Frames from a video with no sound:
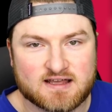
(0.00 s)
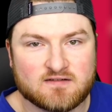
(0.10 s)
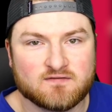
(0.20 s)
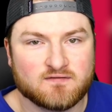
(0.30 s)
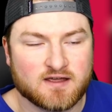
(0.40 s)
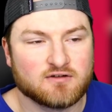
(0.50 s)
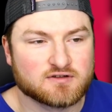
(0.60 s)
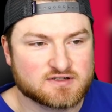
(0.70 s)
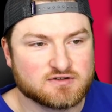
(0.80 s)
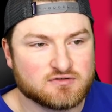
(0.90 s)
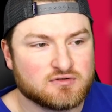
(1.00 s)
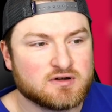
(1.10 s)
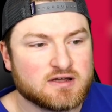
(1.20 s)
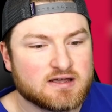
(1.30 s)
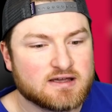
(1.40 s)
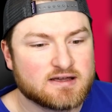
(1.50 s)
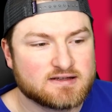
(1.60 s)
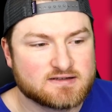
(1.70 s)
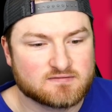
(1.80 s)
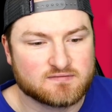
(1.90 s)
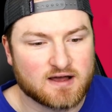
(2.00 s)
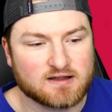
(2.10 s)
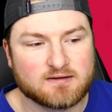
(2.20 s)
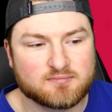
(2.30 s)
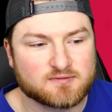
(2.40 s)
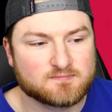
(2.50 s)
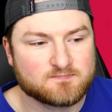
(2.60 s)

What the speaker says: They fail to develop